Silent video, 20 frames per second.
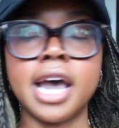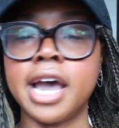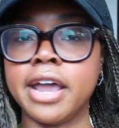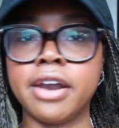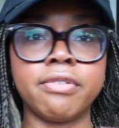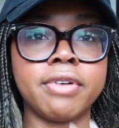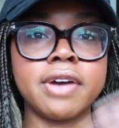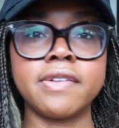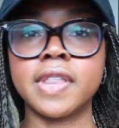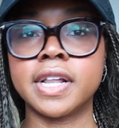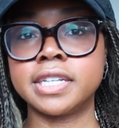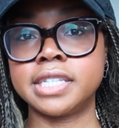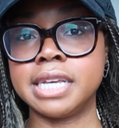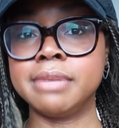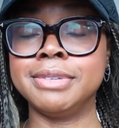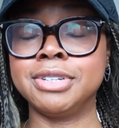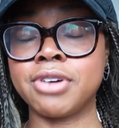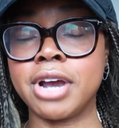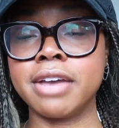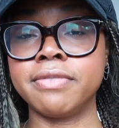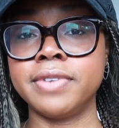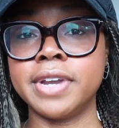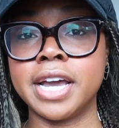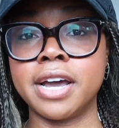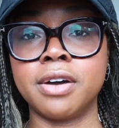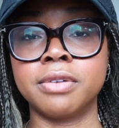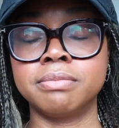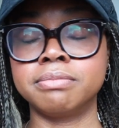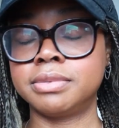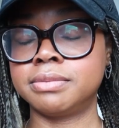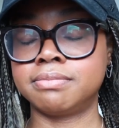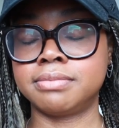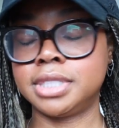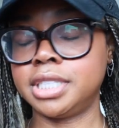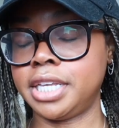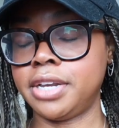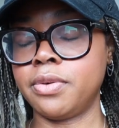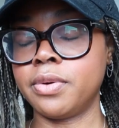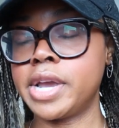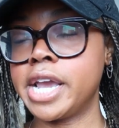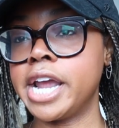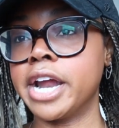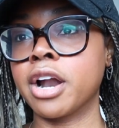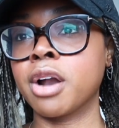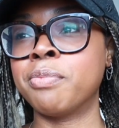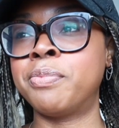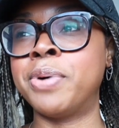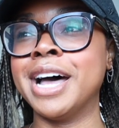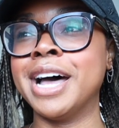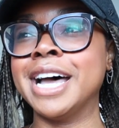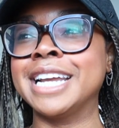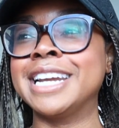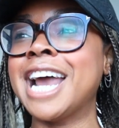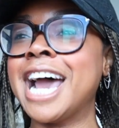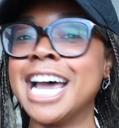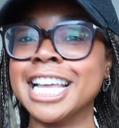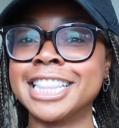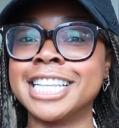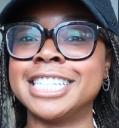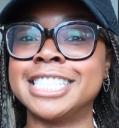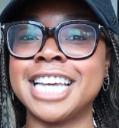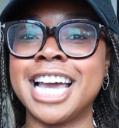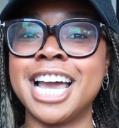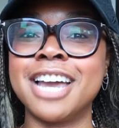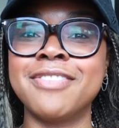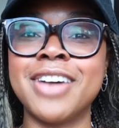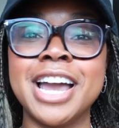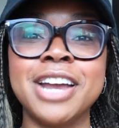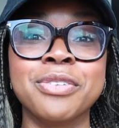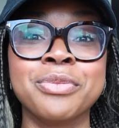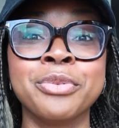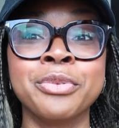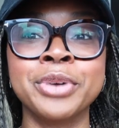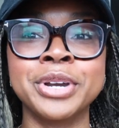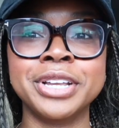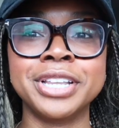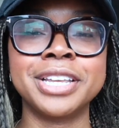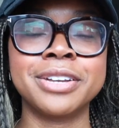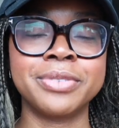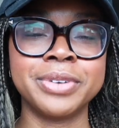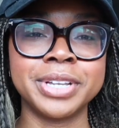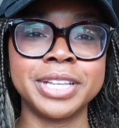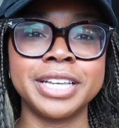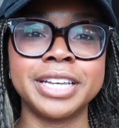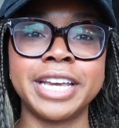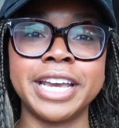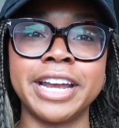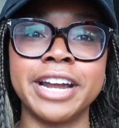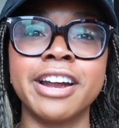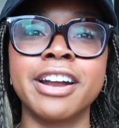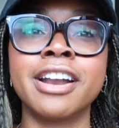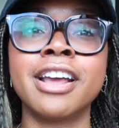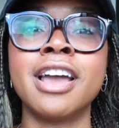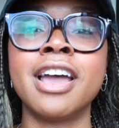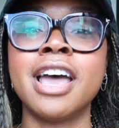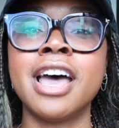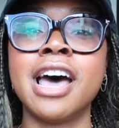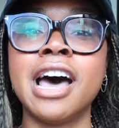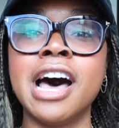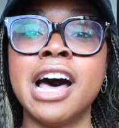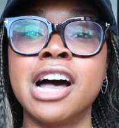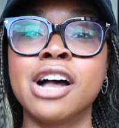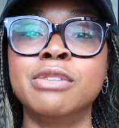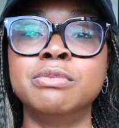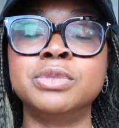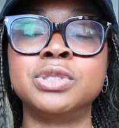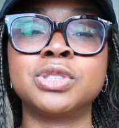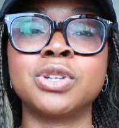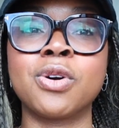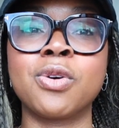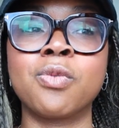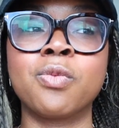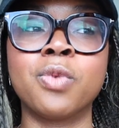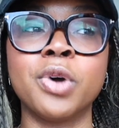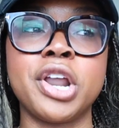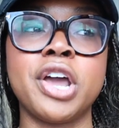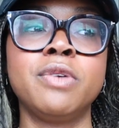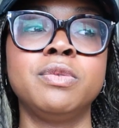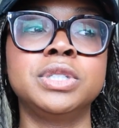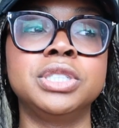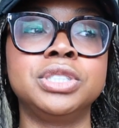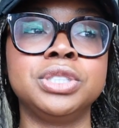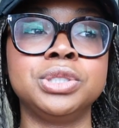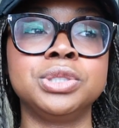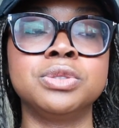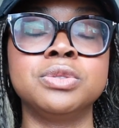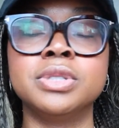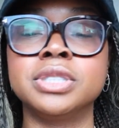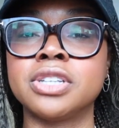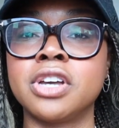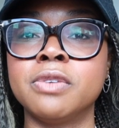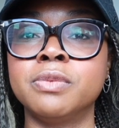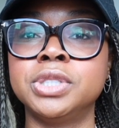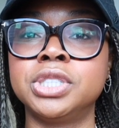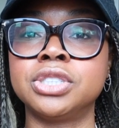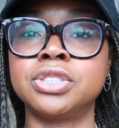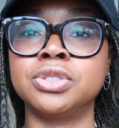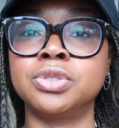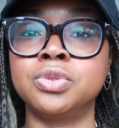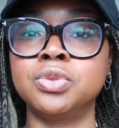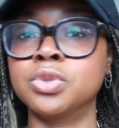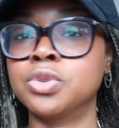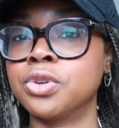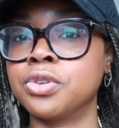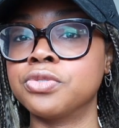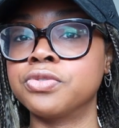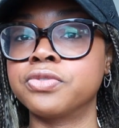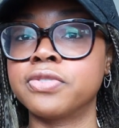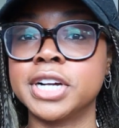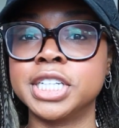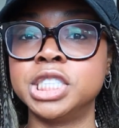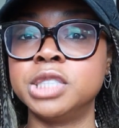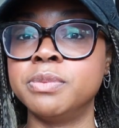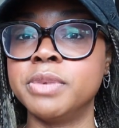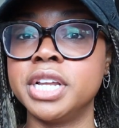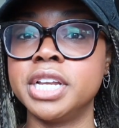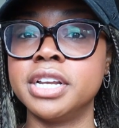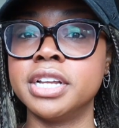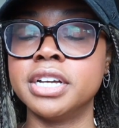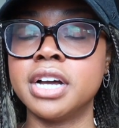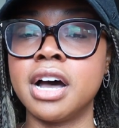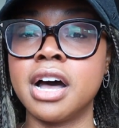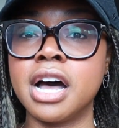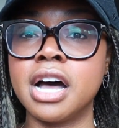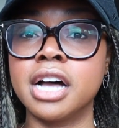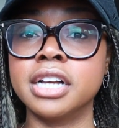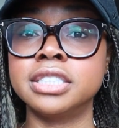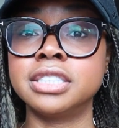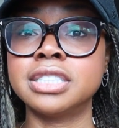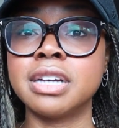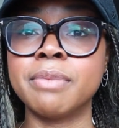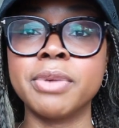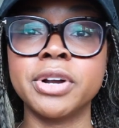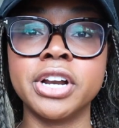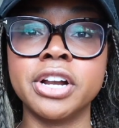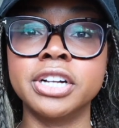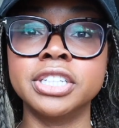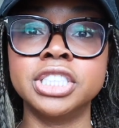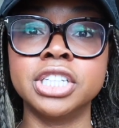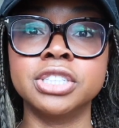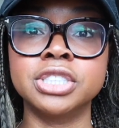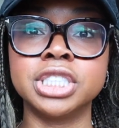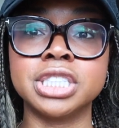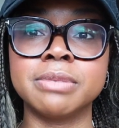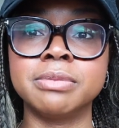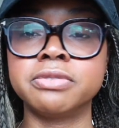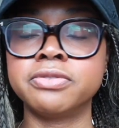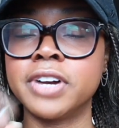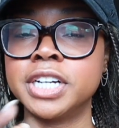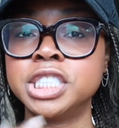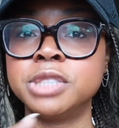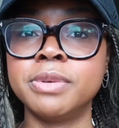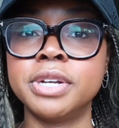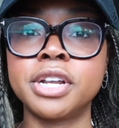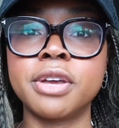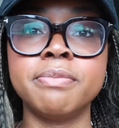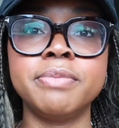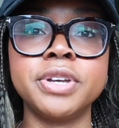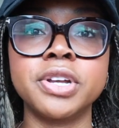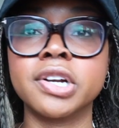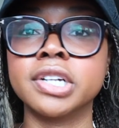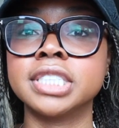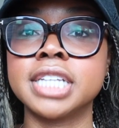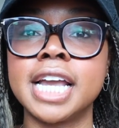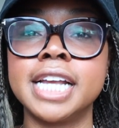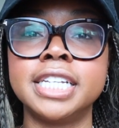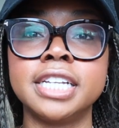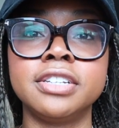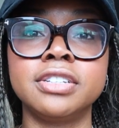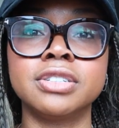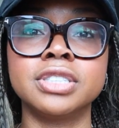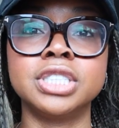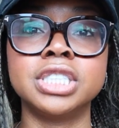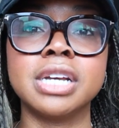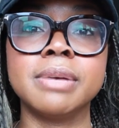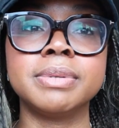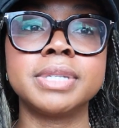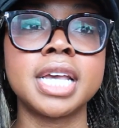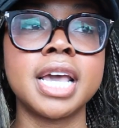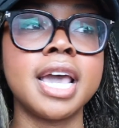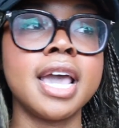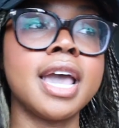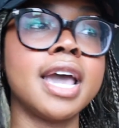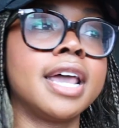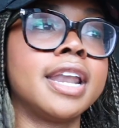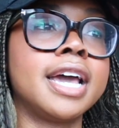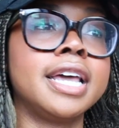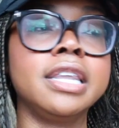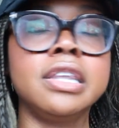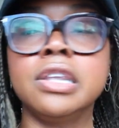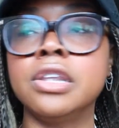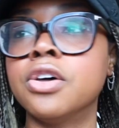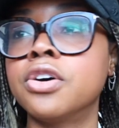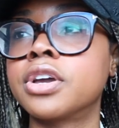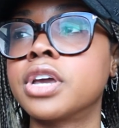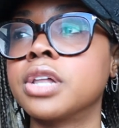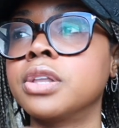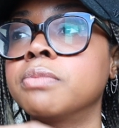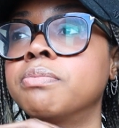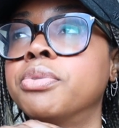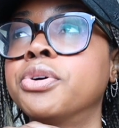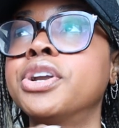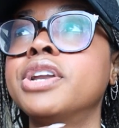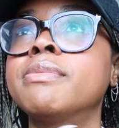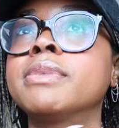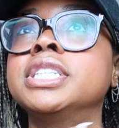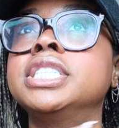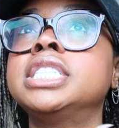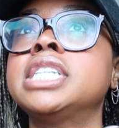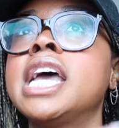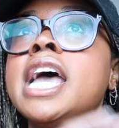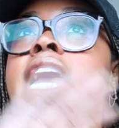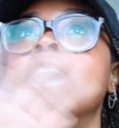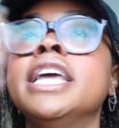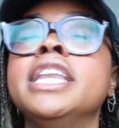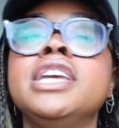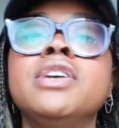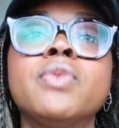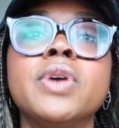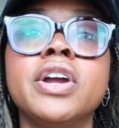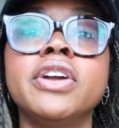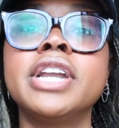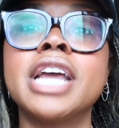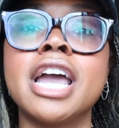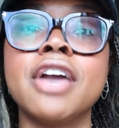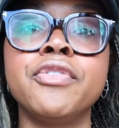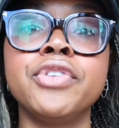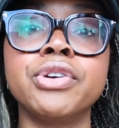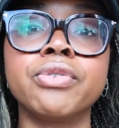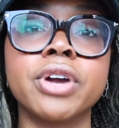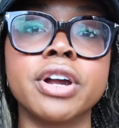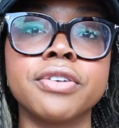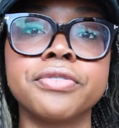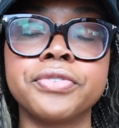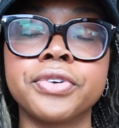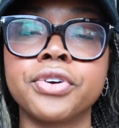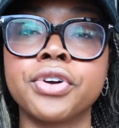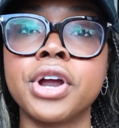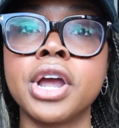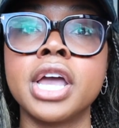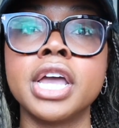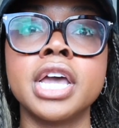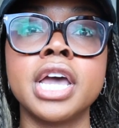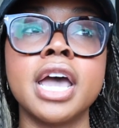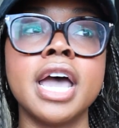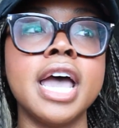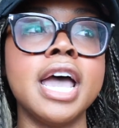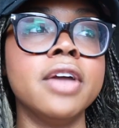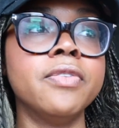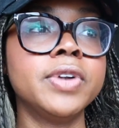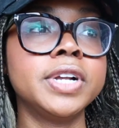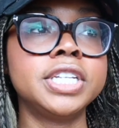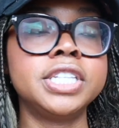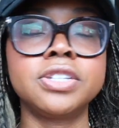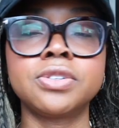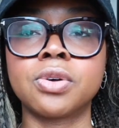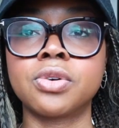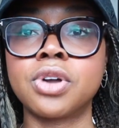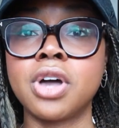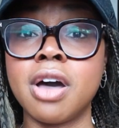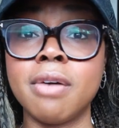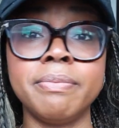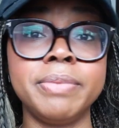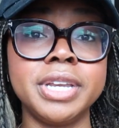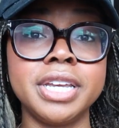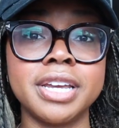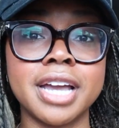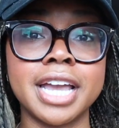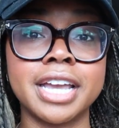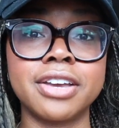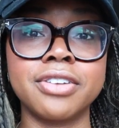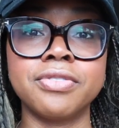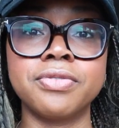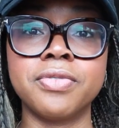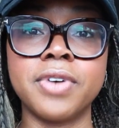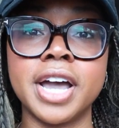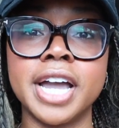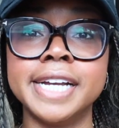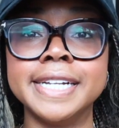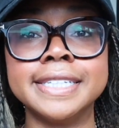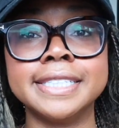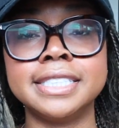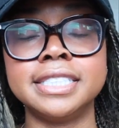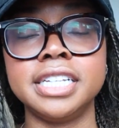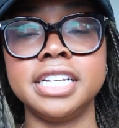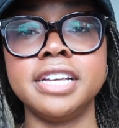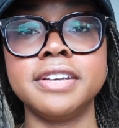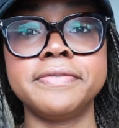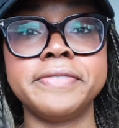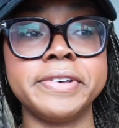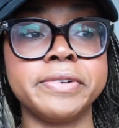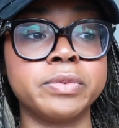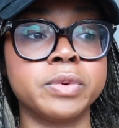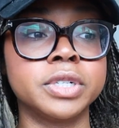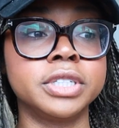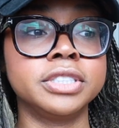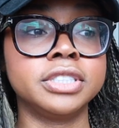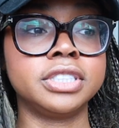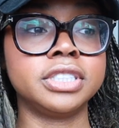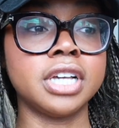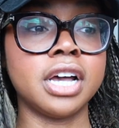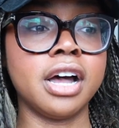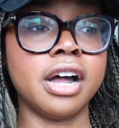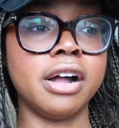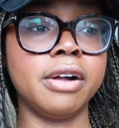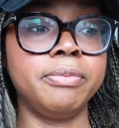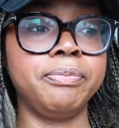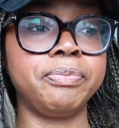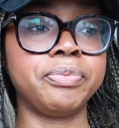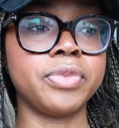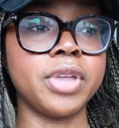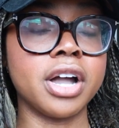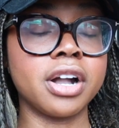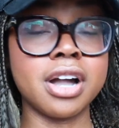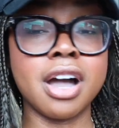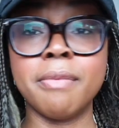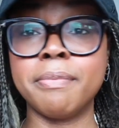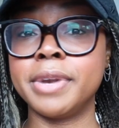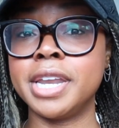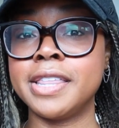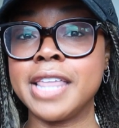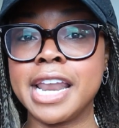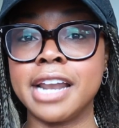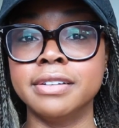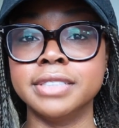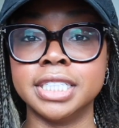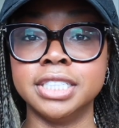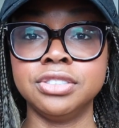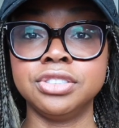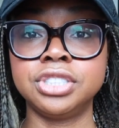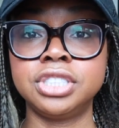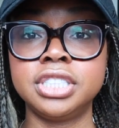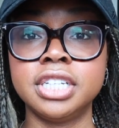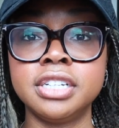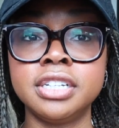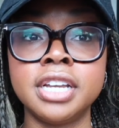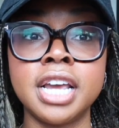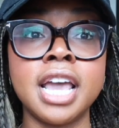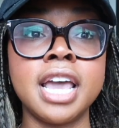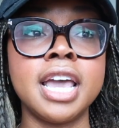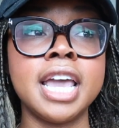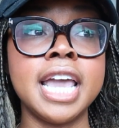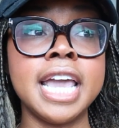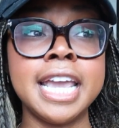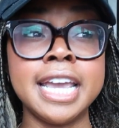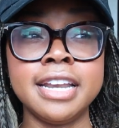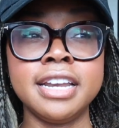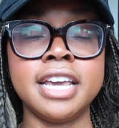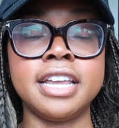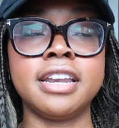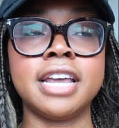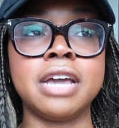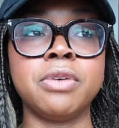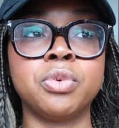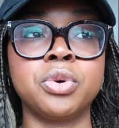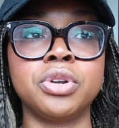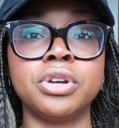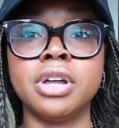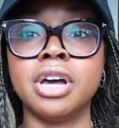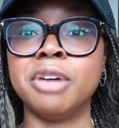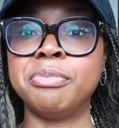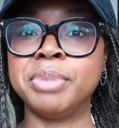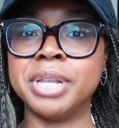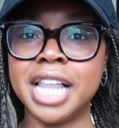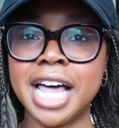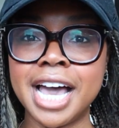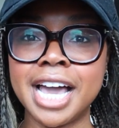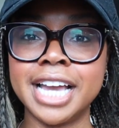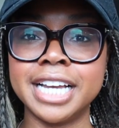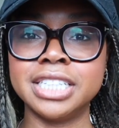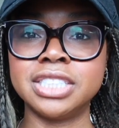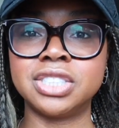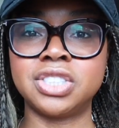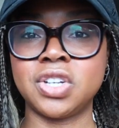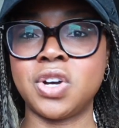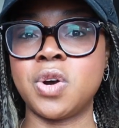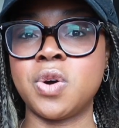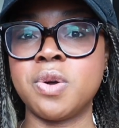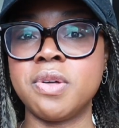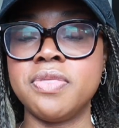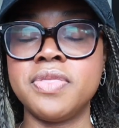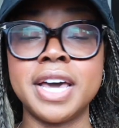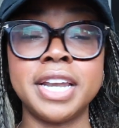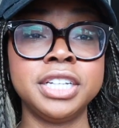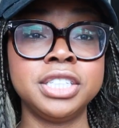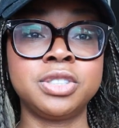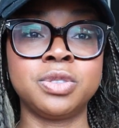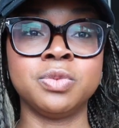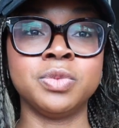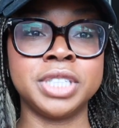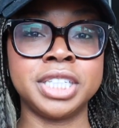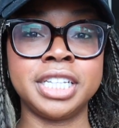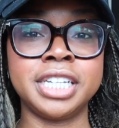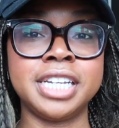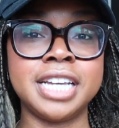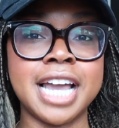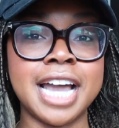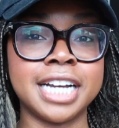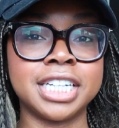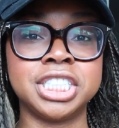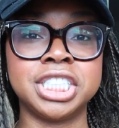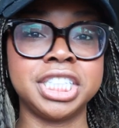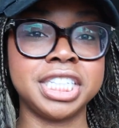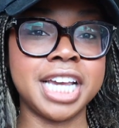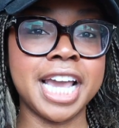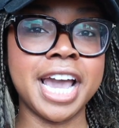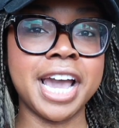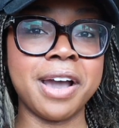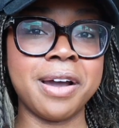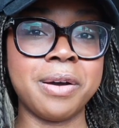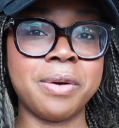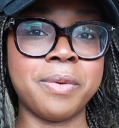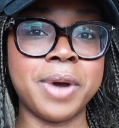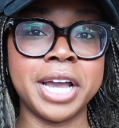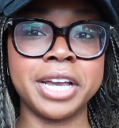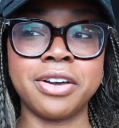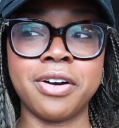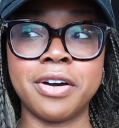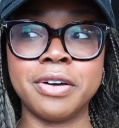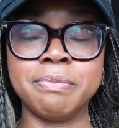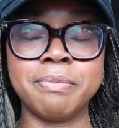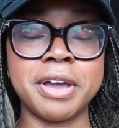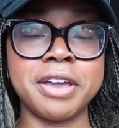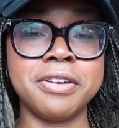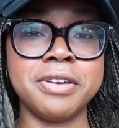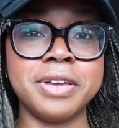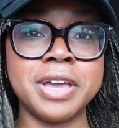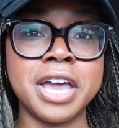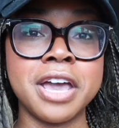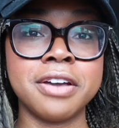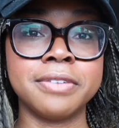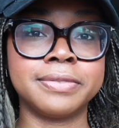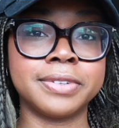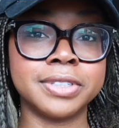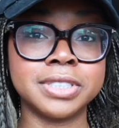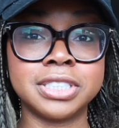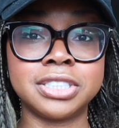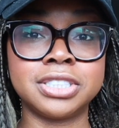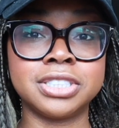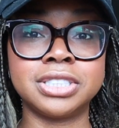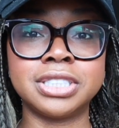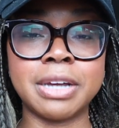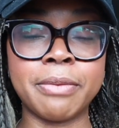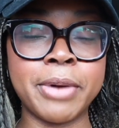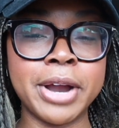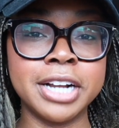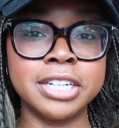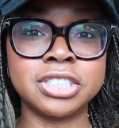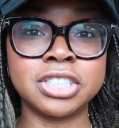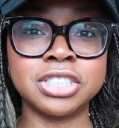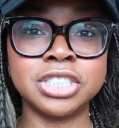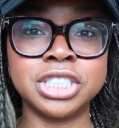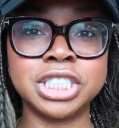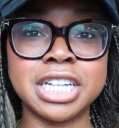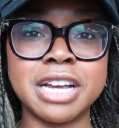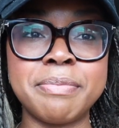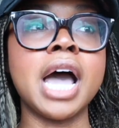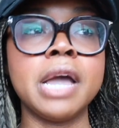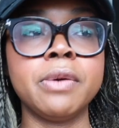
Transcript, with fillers: I don't have that same drive now because I don't care, but at the time I really, really cared. Um, so what I would do is I would just Google freshman uh, summer internships, freshman computer science internships, and I look pretty much anywhere and everywhere for every single company I could find to see if it was um, a company that I was interested in, and I would apply. So that is really actually how I got my first summer internship.